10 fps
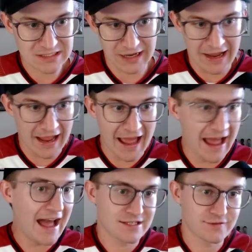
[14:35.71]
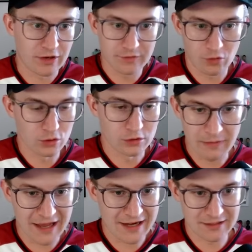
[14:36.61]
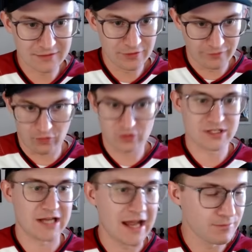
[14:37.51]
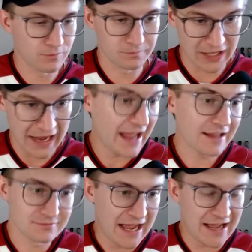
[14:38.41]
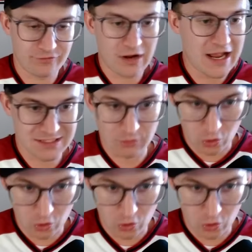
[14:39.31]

I asked Frank Vogel about it the first time that I ever asked him a